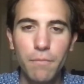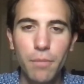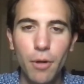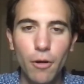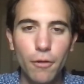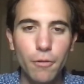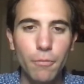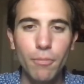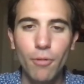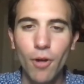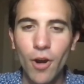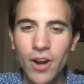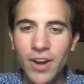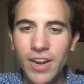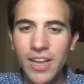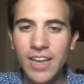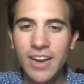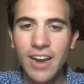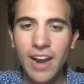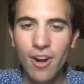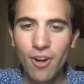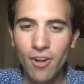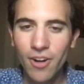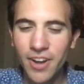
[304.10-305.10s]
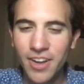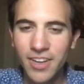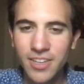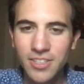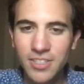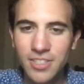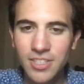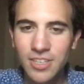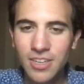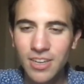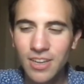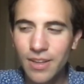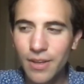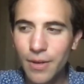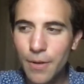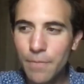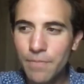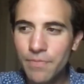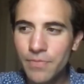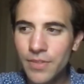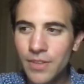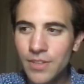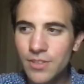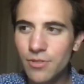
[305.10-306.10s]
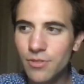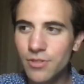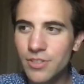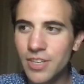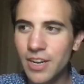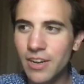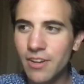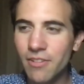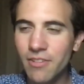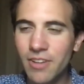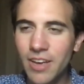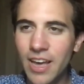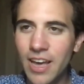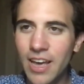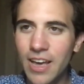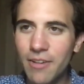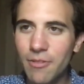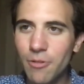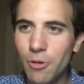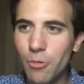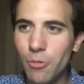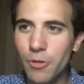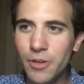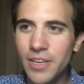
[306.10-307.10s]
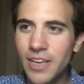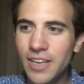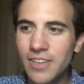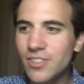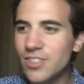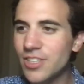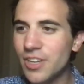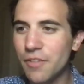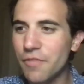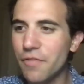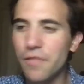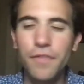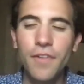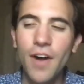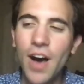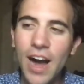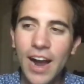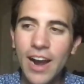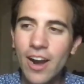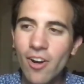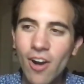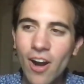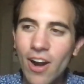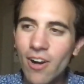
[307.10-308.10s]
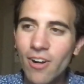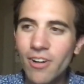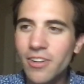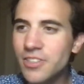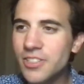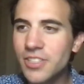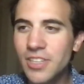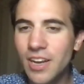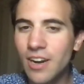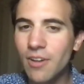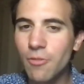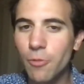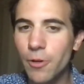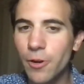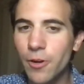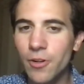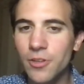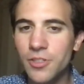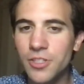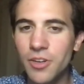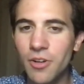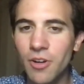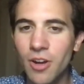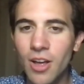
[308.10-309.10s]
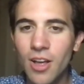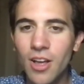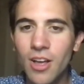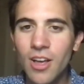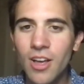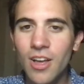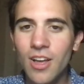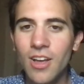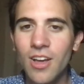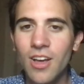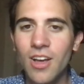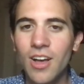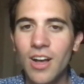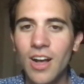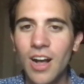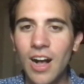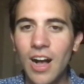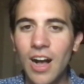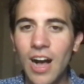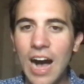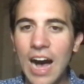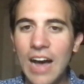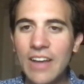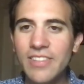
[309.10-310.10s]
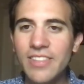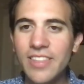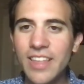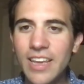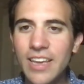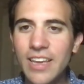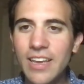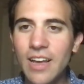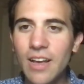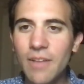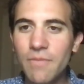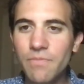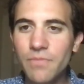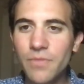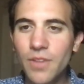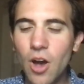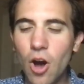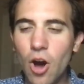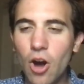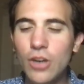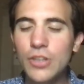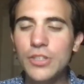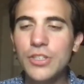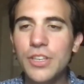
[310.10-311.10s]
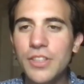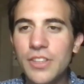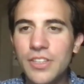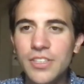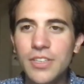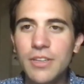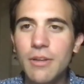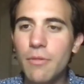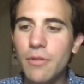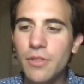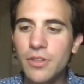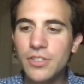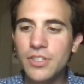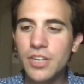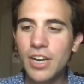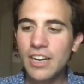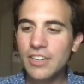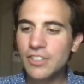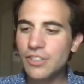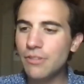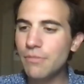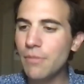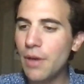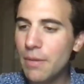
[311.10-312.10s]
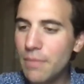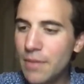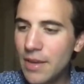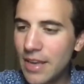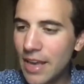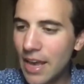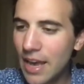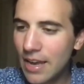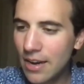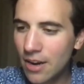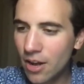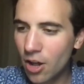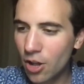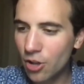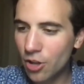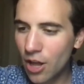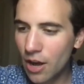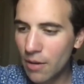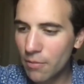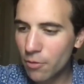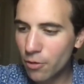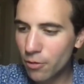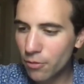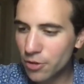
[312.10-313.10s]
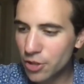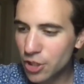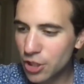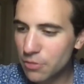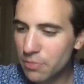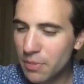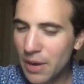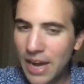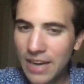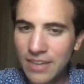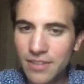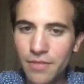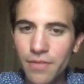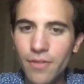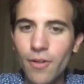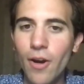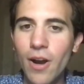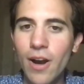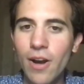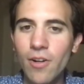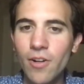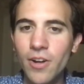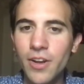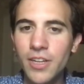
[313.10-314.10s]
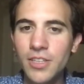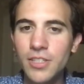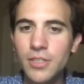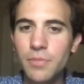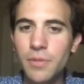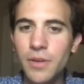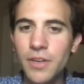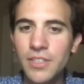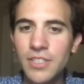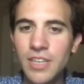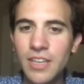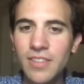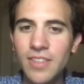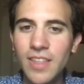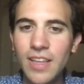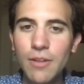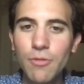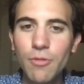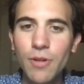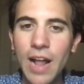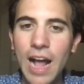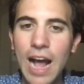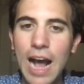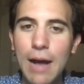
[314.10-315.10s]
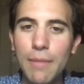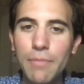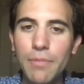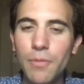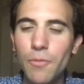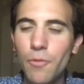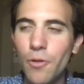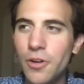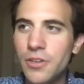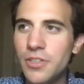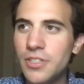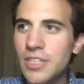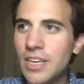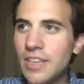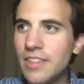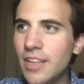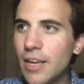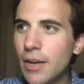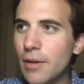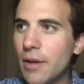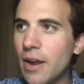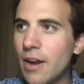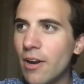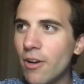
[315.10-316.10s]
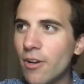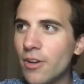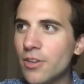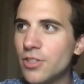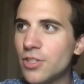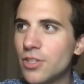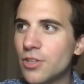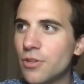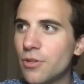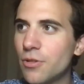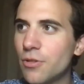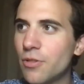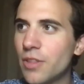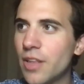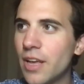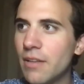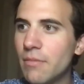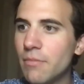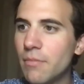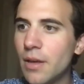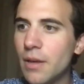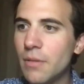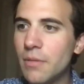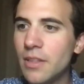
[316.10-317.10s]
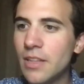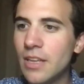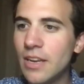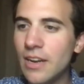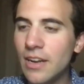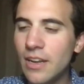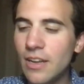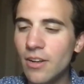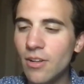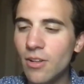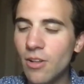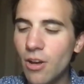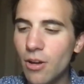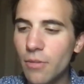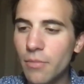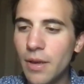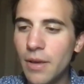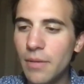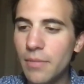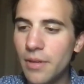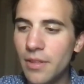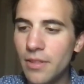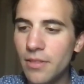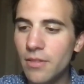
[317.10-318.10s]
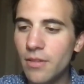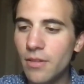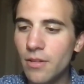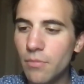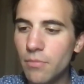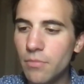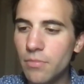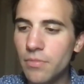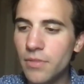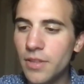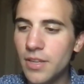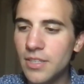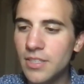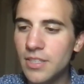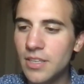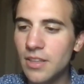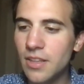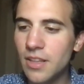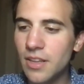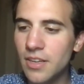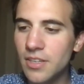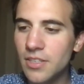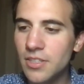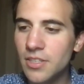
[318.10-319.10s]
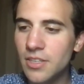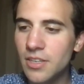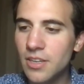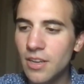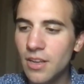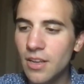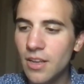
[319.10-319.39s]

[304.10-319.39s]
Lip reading: both Brady and Arians. So it's like, okay, well, we can't just like fire Arians. It's kind of weird. So I think honestly, this actually made me gain a lot more respect for Arians because I think what happened was I think Arians knew that maybe they didn't get along, maybe this and this.